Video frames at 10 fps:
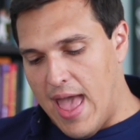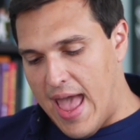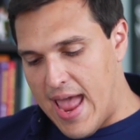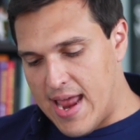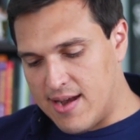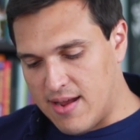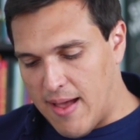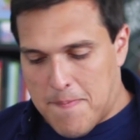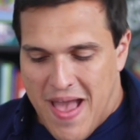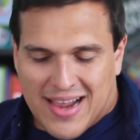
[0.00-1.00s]
And
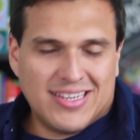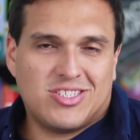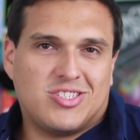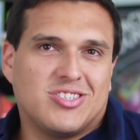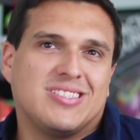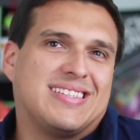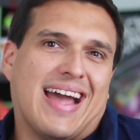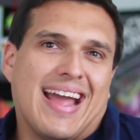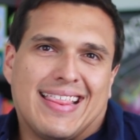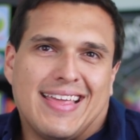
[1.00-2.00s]
magnets just,
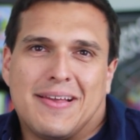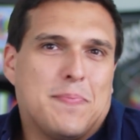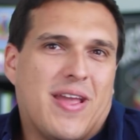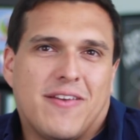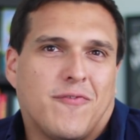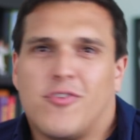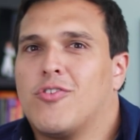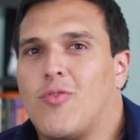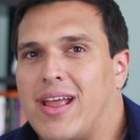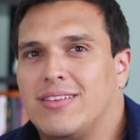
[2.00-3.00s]
I think, make for
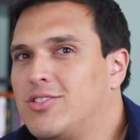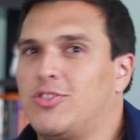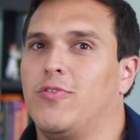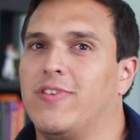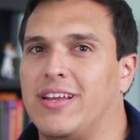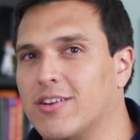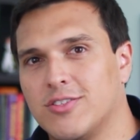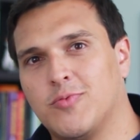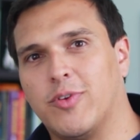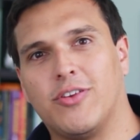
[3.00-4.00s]
great
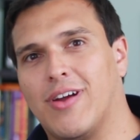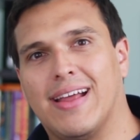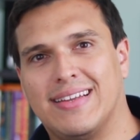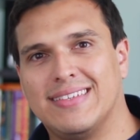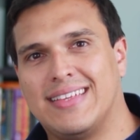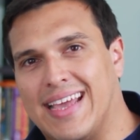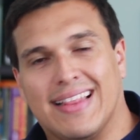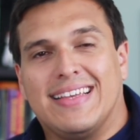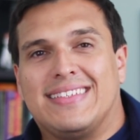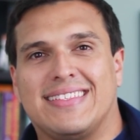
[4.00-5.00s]
souvenirs when you're at Disney.
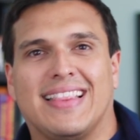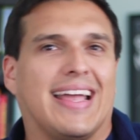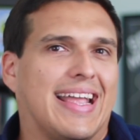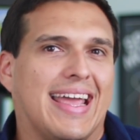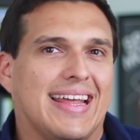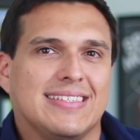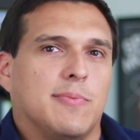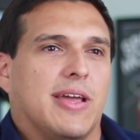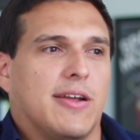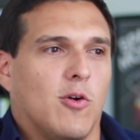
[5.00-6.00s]
At least, like again, as
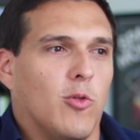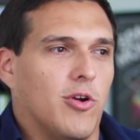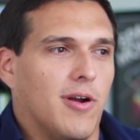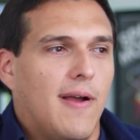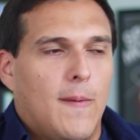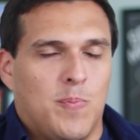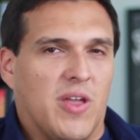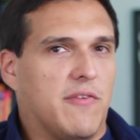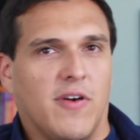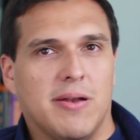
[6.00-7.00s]
I'm getting older,
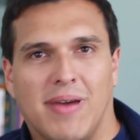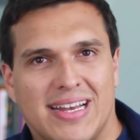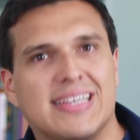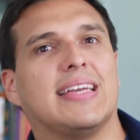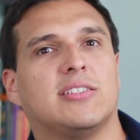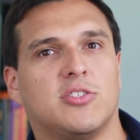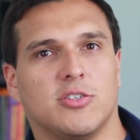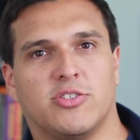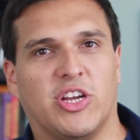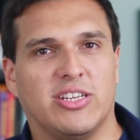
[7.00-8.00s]
I find my tastes
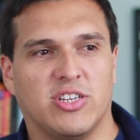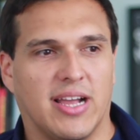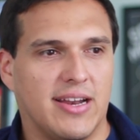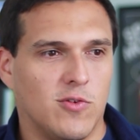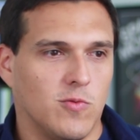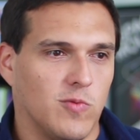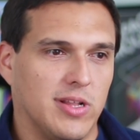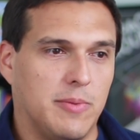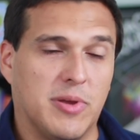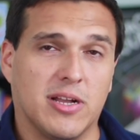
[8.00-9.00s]
are changing. I don't
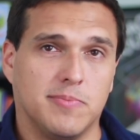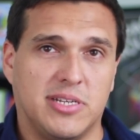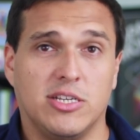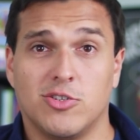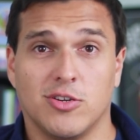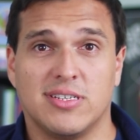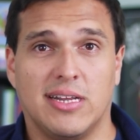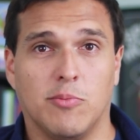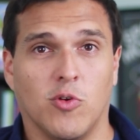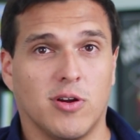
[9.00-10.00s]
really pick up t-shirts
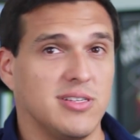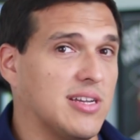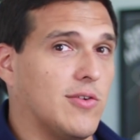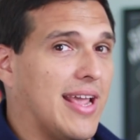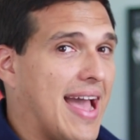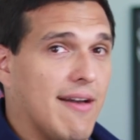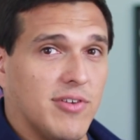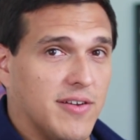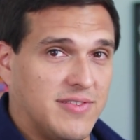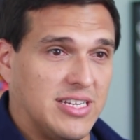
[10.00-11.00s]
anymore because I already have
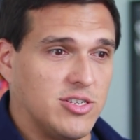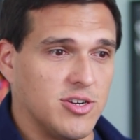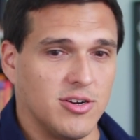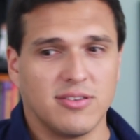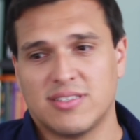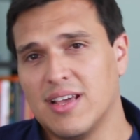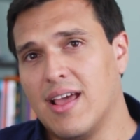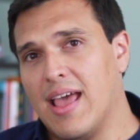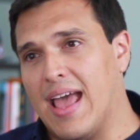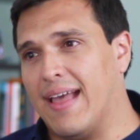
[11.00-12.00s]
enough t-shirts.
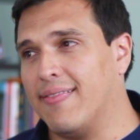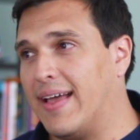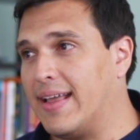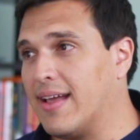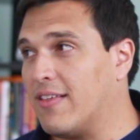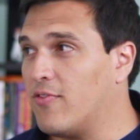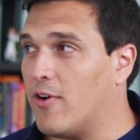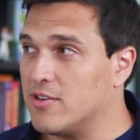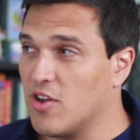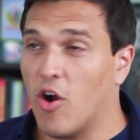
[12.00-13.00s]
And like, as
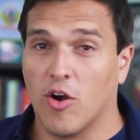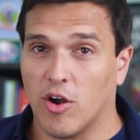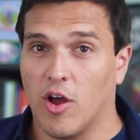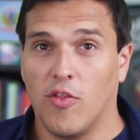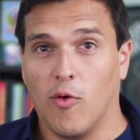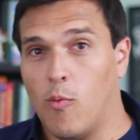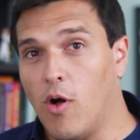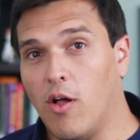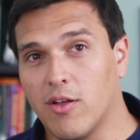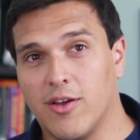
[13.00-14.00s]
far as art on the
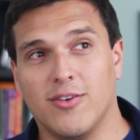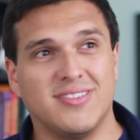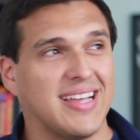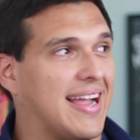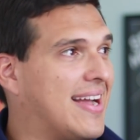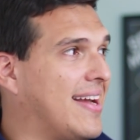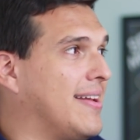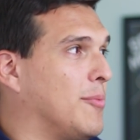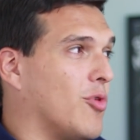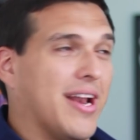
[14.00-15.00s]
wall goes, I
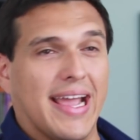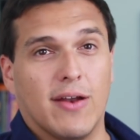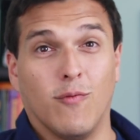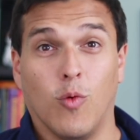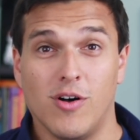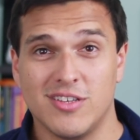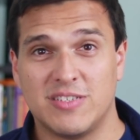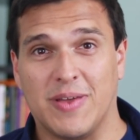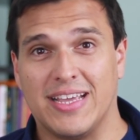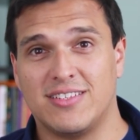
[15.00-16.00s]
kind of am running out of wall
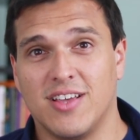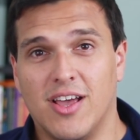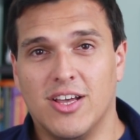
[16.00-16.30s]
space.